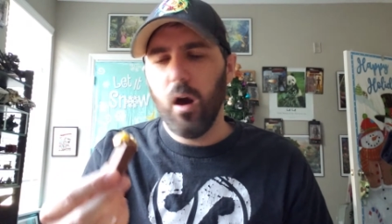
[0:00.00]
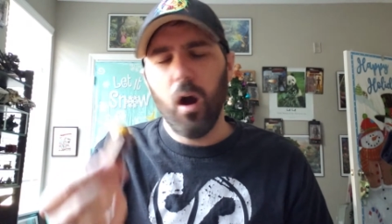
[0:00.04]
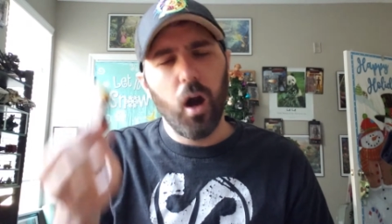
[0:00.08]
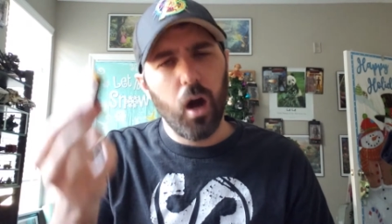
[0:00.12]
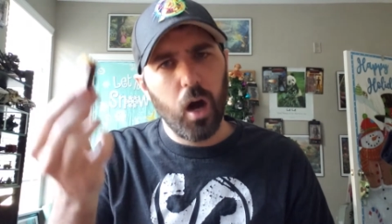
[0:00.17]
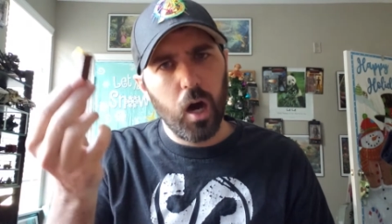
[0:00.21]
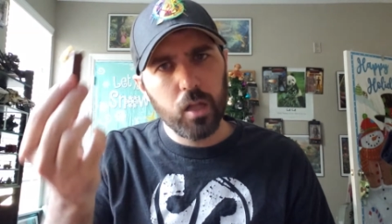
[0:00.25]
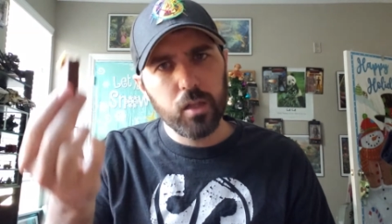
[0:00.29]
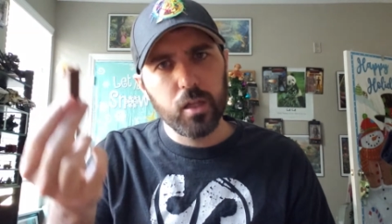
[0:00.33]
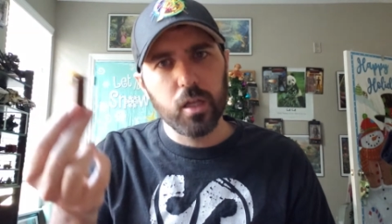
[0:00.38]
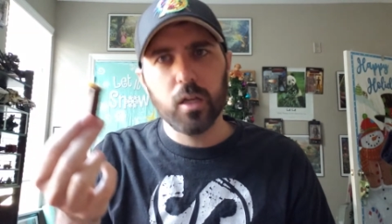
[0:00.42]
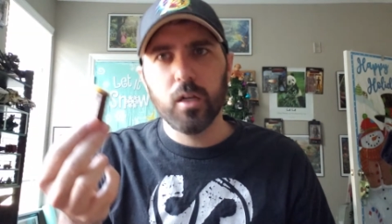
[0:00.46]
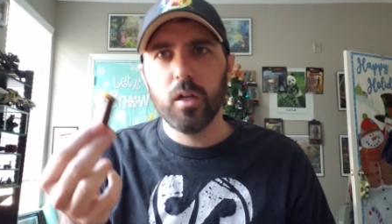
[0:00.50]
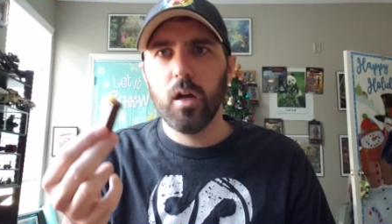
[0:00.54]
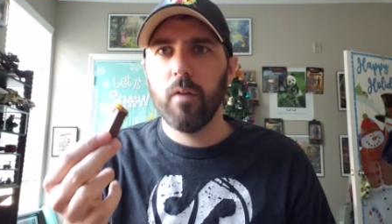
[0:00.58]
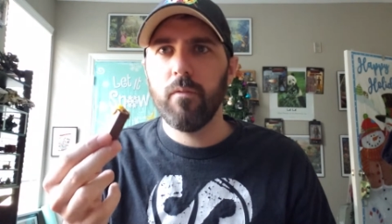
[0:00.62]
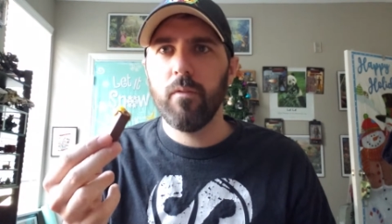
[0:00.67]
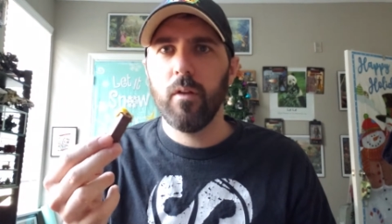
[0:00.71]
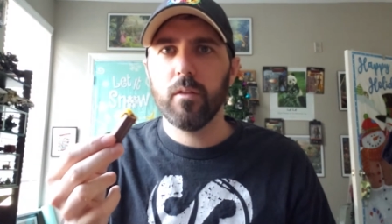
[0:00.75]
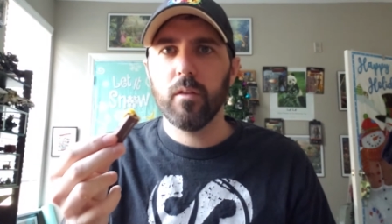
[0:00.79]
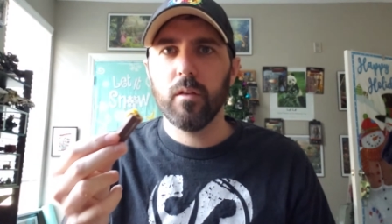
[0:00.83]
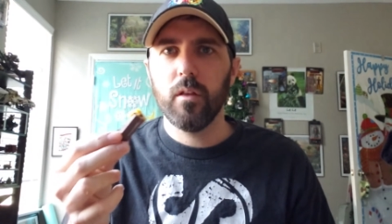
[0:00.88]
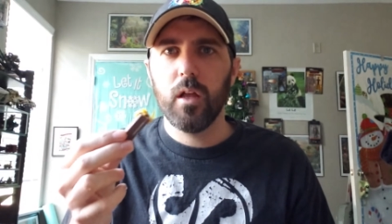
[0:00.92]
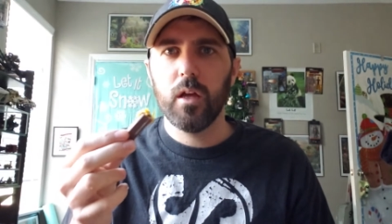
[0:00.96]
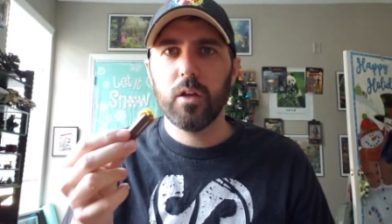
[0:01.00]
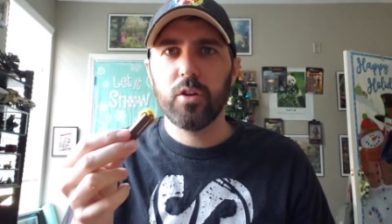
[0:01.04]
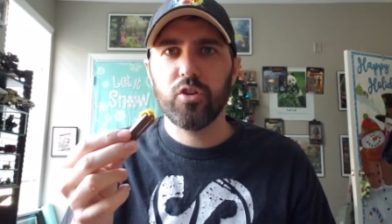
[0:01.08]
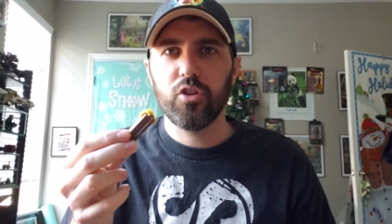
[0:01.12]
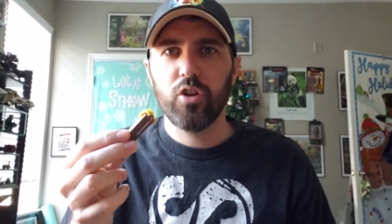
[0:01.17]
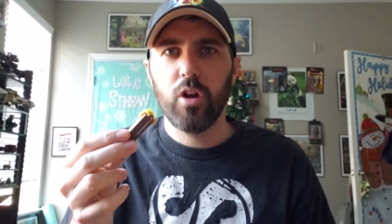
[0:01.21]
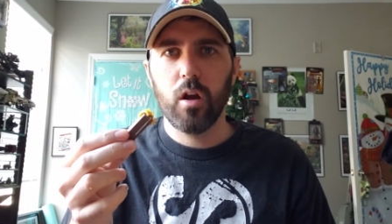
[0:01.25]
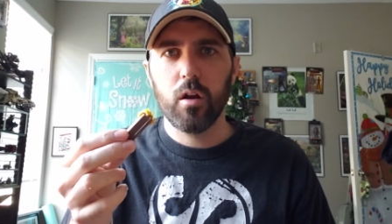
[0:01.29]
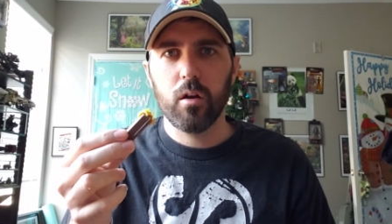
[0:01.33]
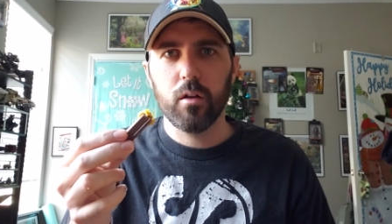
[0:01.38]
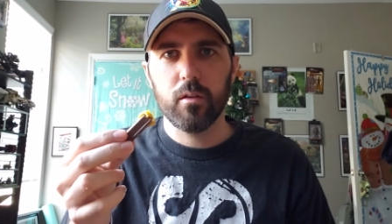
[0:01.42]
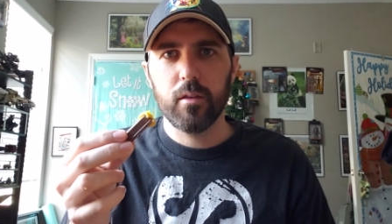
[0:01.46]
Oddly enough, not the last
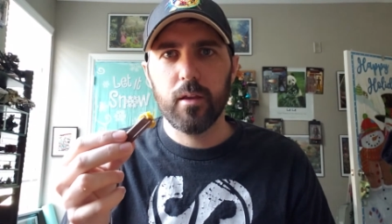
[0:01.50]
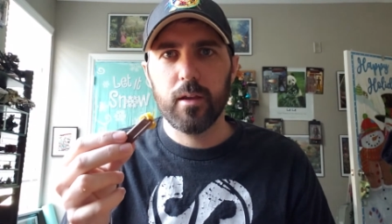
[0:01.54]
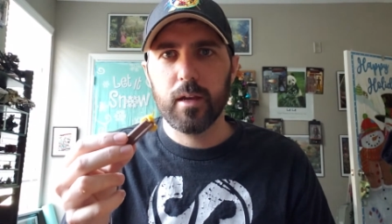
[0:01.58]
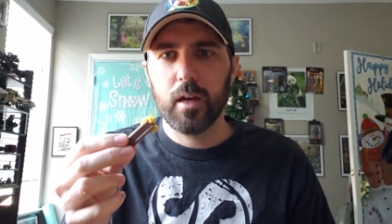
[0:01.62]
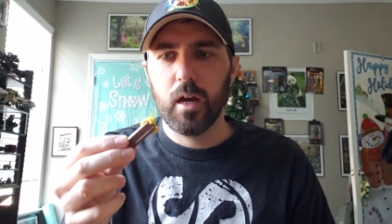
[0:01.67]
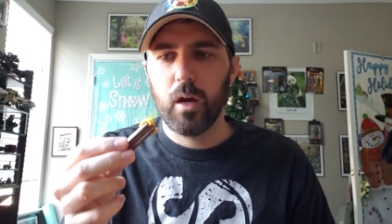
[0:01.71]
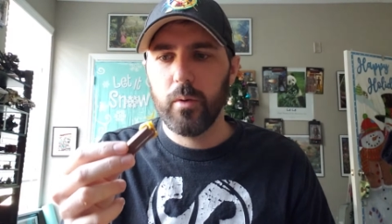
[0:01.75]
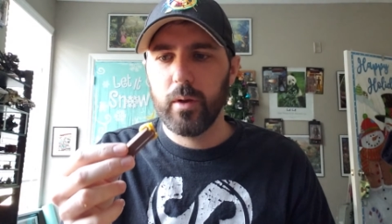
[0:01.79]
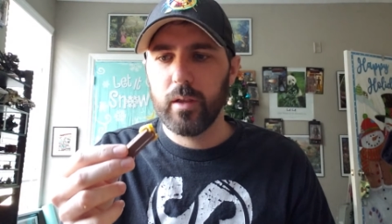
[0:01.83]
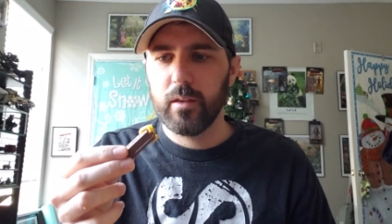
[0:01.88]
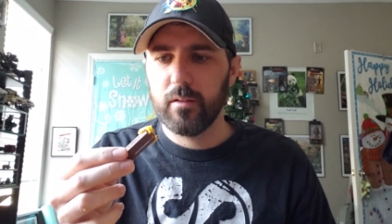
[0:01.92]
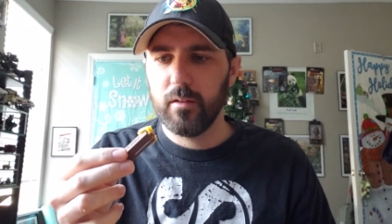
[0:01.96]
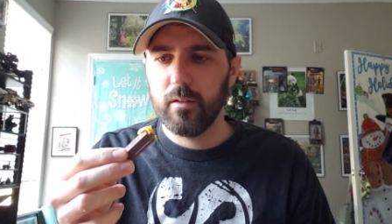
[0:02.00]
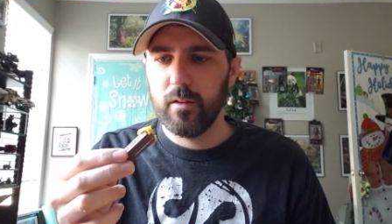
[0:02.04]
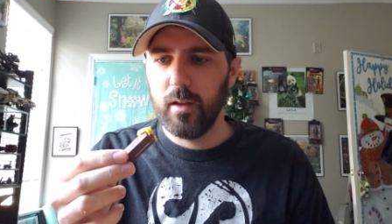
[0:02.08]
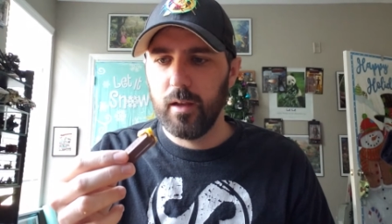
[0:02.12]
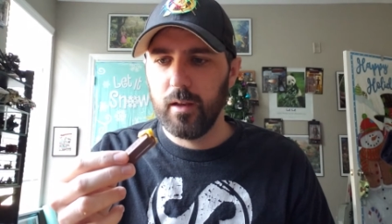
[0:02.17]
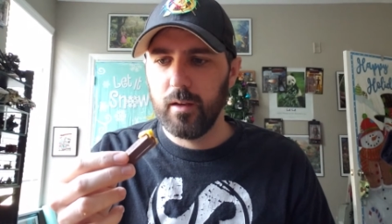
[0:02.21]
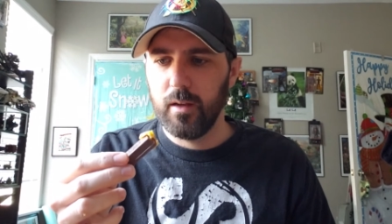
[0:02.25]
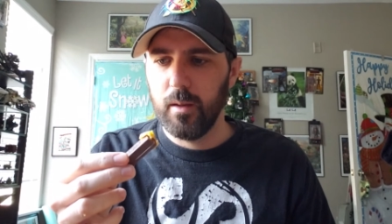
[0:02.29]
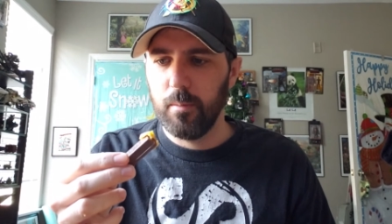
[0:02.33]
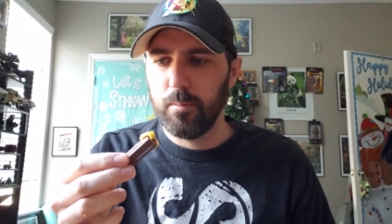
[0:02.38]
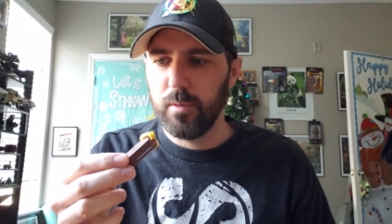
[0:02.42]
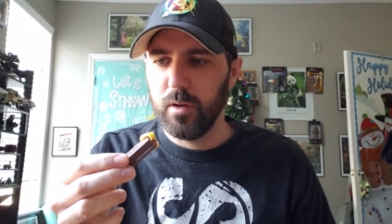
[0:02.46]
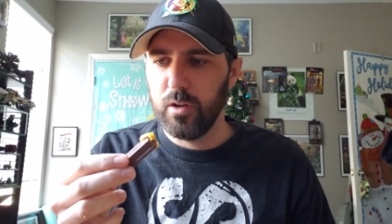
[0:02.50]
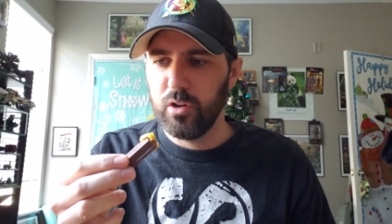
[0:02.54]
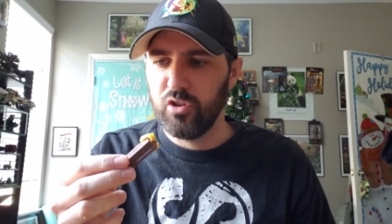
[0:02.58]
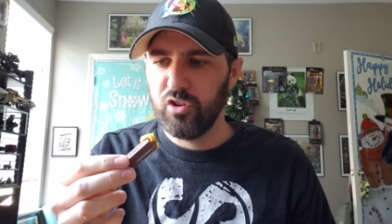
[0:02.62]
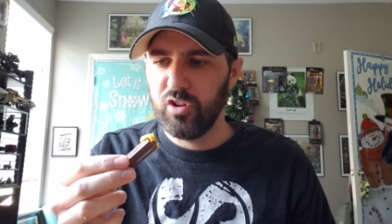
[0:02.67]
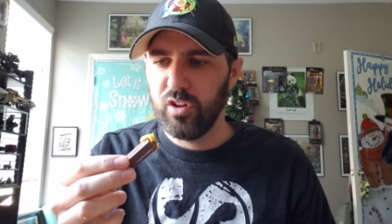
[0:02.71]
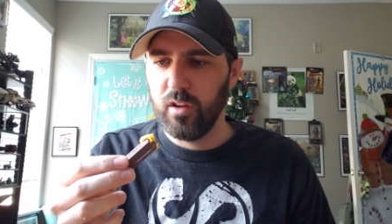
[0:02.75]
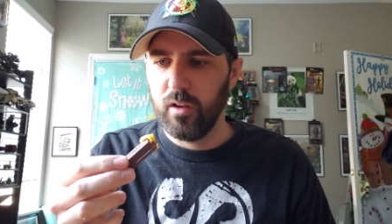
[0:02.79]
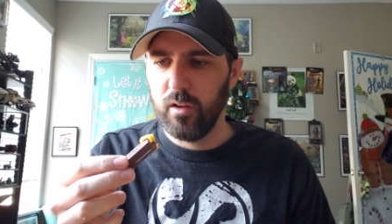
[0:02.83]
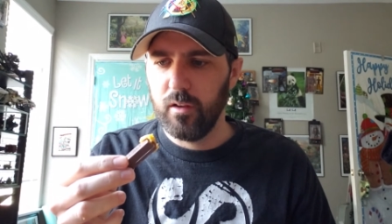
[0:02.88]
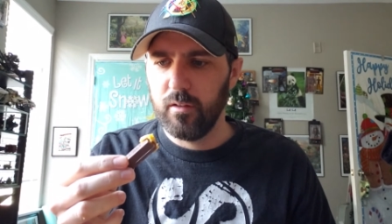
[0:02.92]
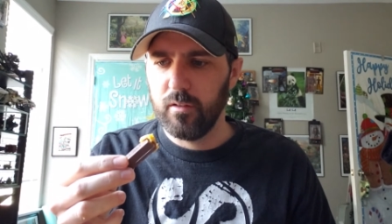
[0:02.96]
chocolate thing I'll eat today dipped in
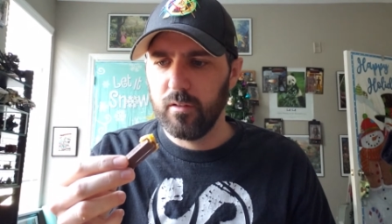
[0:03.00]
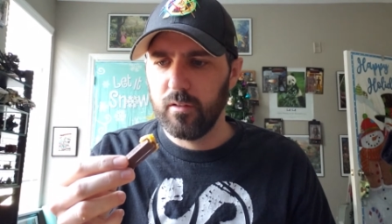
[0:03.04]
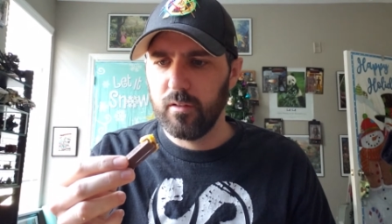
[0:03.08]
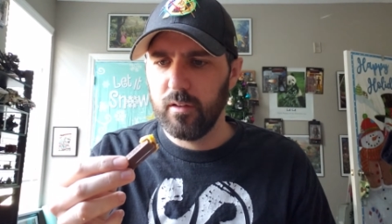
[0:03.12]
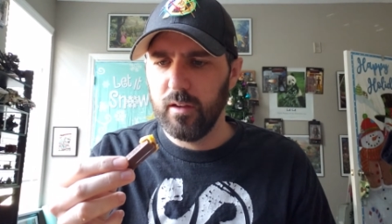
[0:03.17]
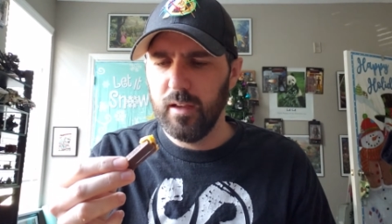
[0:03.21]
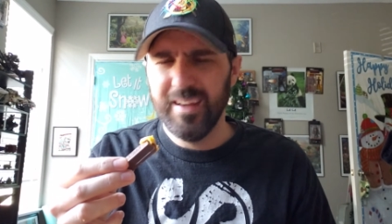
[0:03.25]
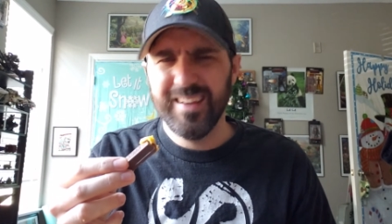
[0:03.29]
cheese.